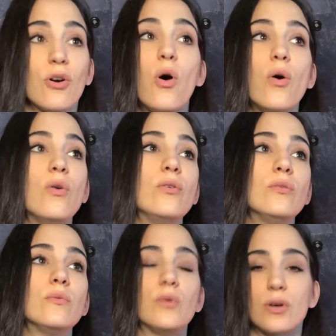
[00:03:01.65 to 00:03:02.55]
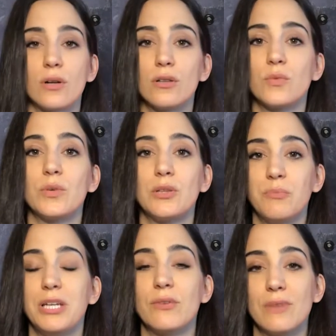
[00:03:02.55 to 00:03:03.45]
whole world will
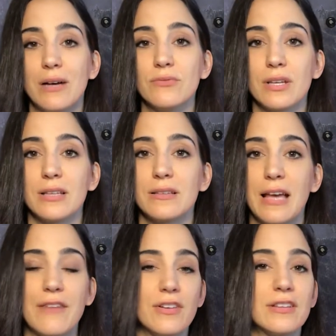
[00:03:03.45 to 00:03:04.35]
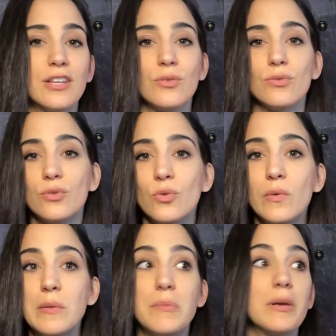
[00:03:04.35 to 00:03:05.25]
be around it. Everything you do
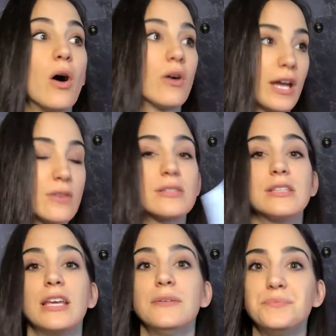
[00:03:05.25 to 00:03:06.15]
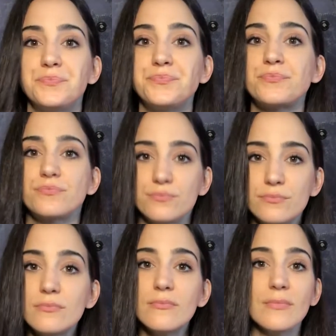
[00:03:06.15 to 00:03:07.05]
will be, okay, you see,
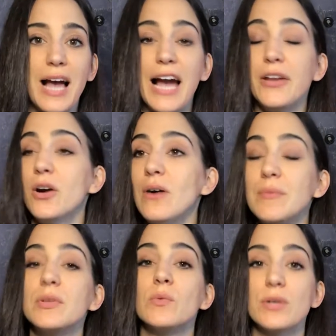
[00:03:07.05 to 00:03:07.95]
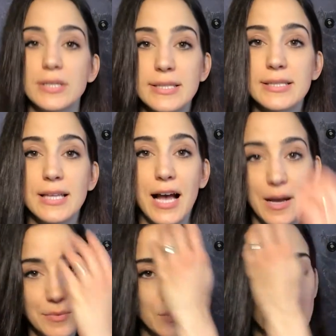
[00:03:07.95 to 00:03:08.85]
I know I'm the worst,
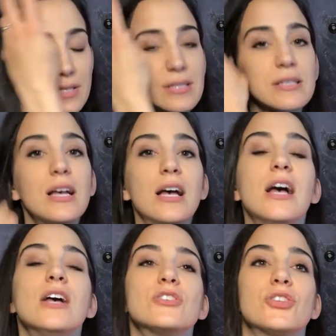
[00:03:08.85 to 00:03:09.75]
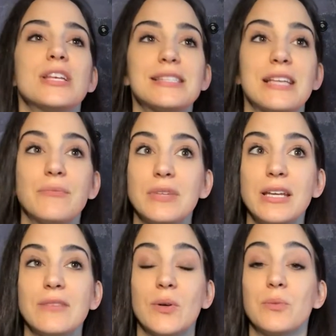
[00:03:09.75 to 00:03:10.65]
So that's
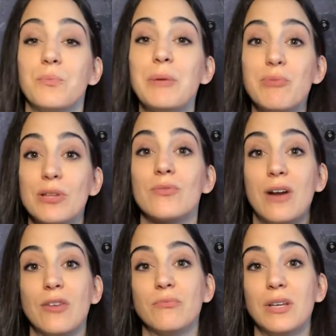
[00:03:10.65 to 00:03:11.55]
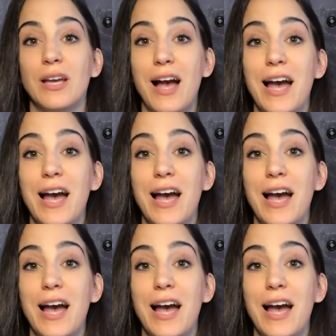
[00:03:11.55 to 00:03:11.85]
something that people around me,